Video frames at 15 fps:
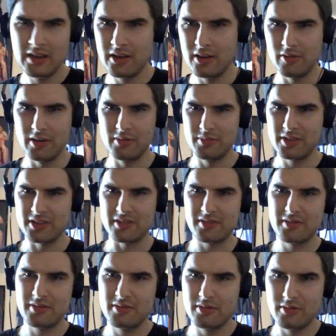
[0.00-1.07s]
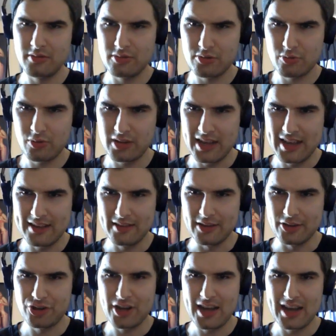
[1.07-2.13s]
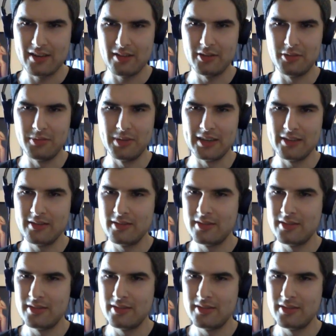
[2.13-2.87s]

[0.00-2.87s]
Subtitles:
Alright, let me just scroll ahead in the chat a little bit.